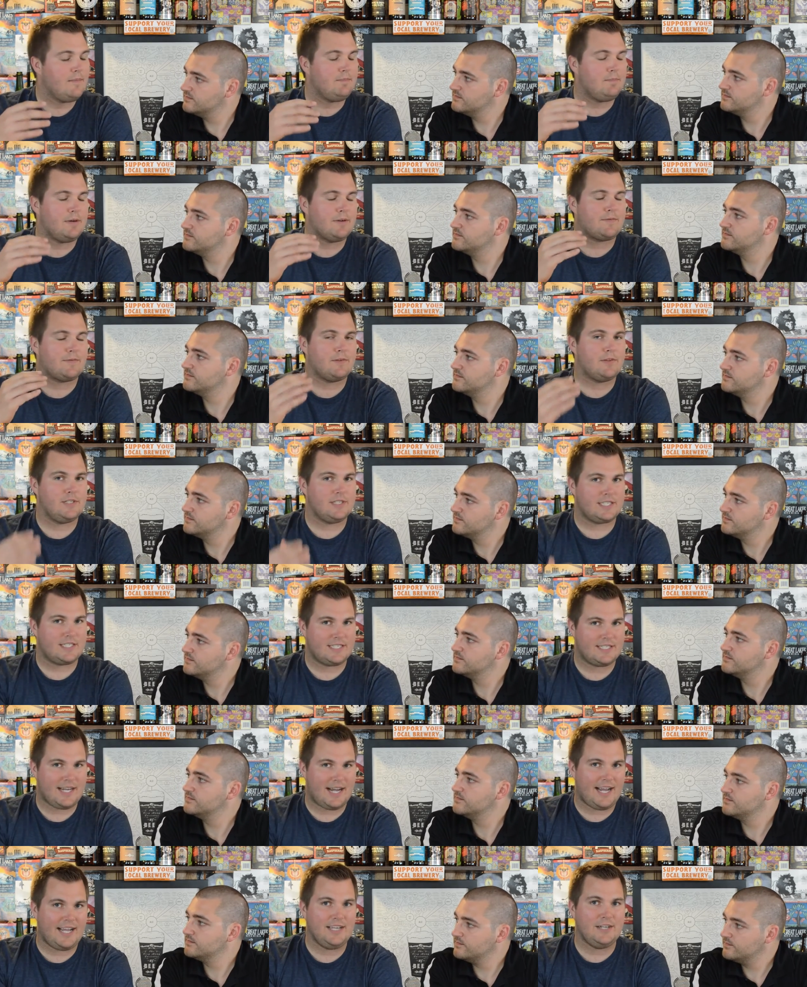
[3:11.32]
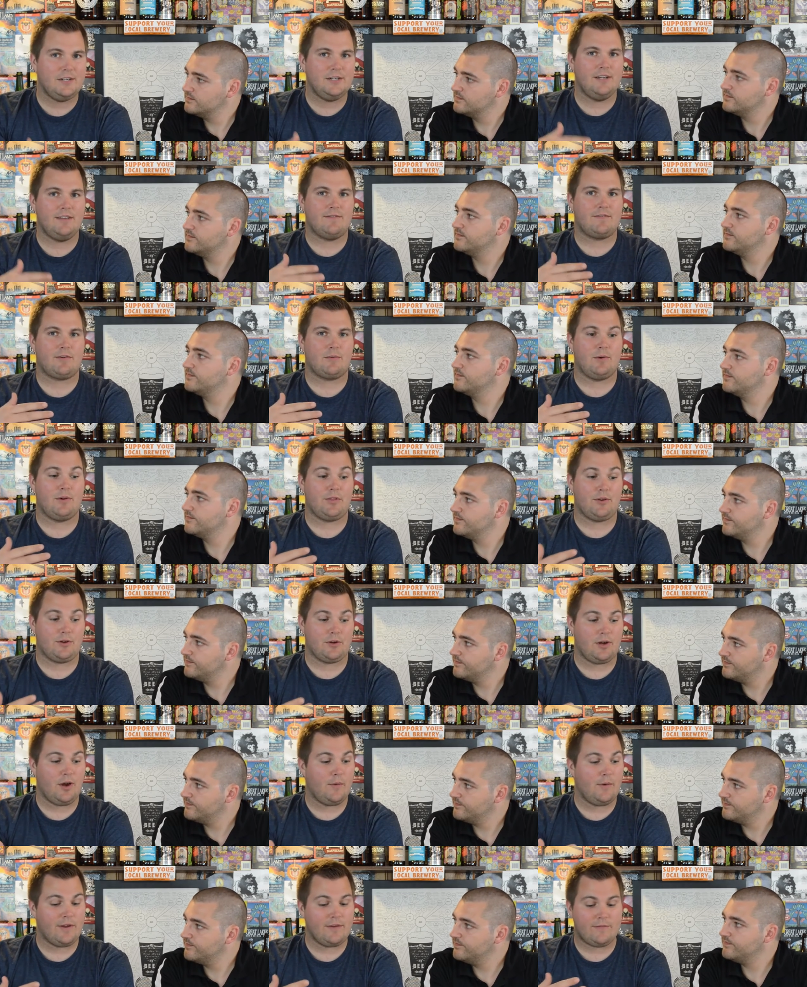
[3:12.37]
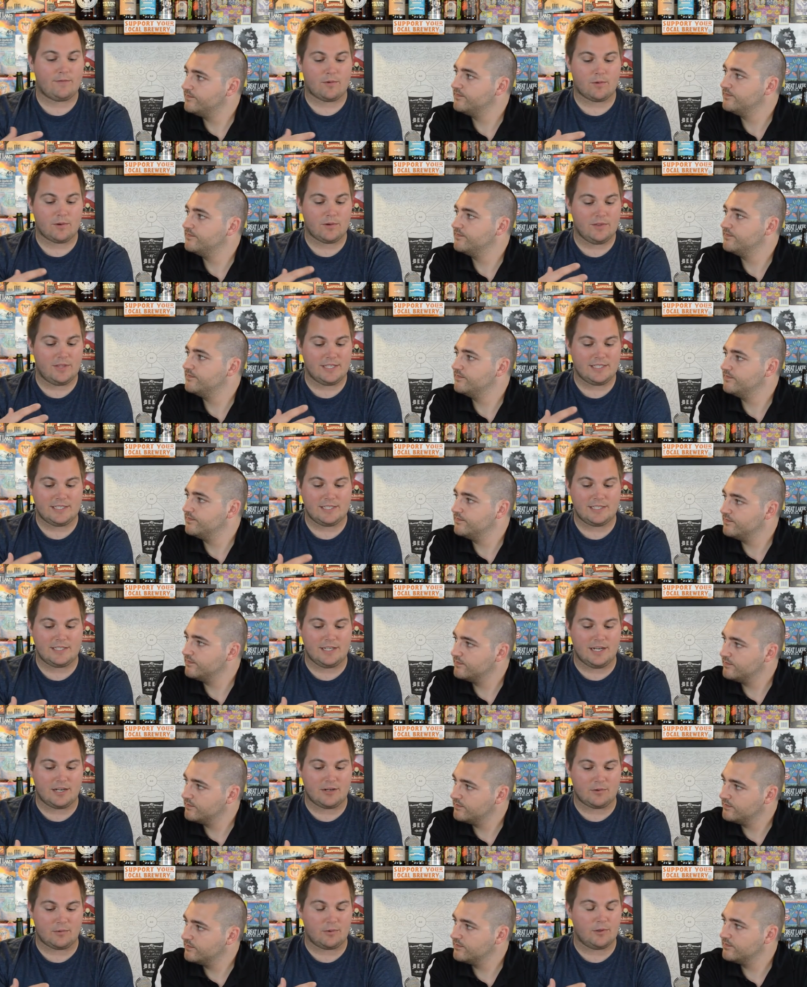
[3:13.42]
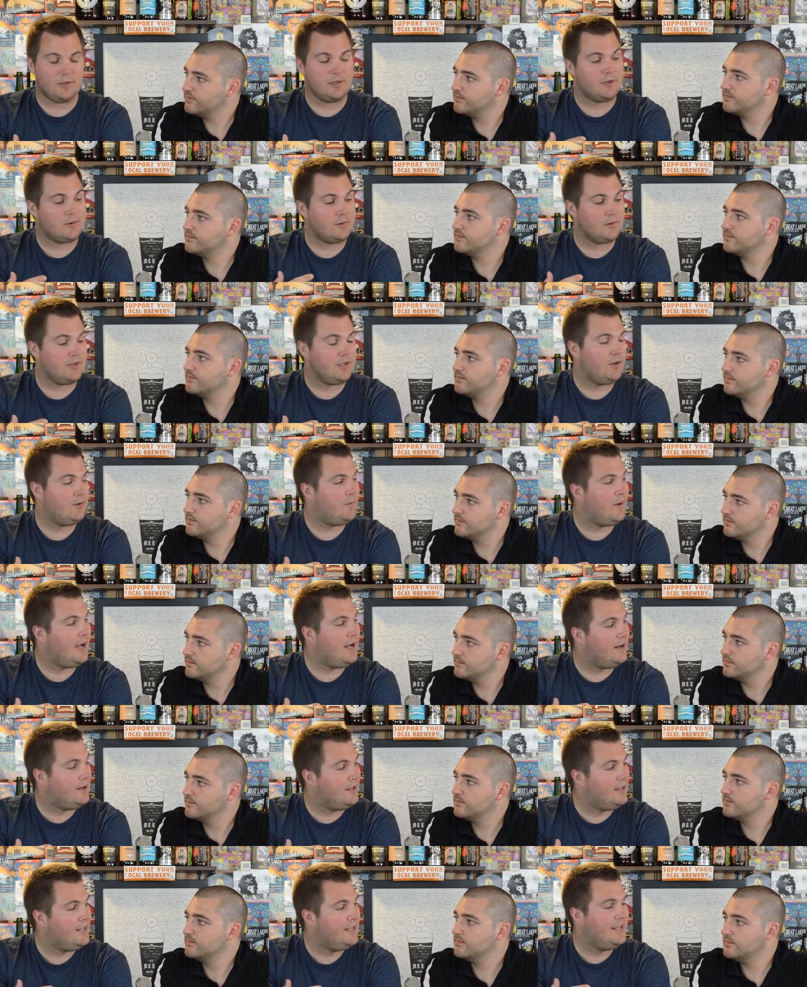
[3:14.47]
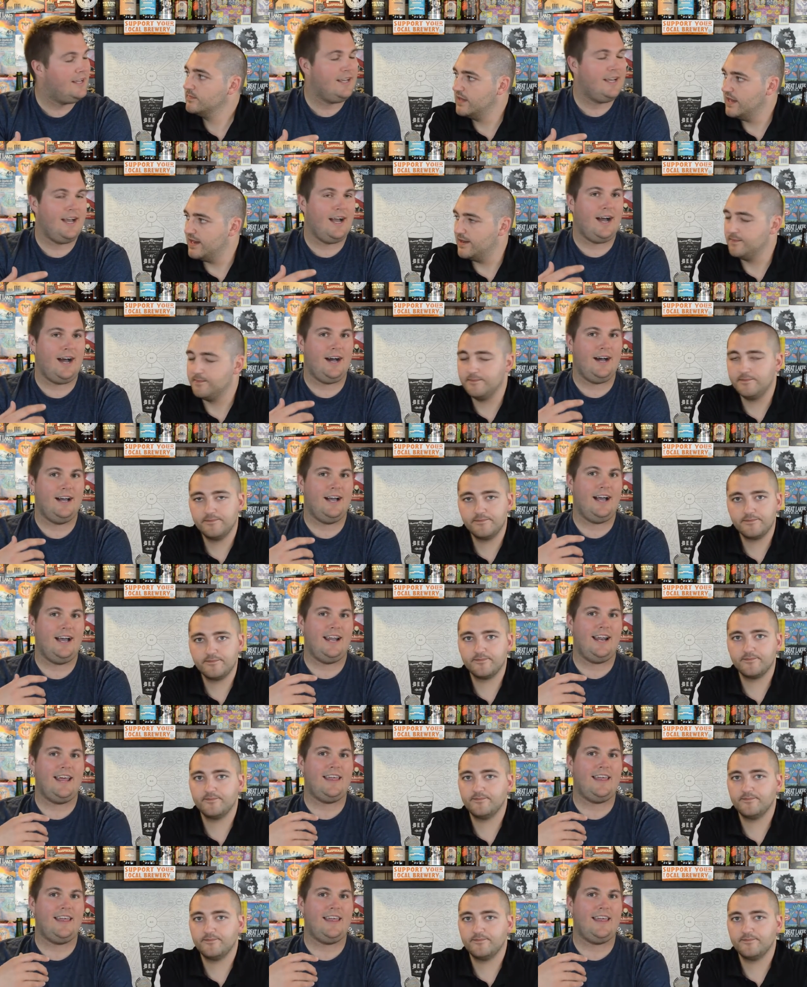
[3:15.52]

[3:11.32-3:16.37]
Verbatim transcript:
Speaker 1: But for the style and for what they're going for, this is done really really well. Yeah, uh, and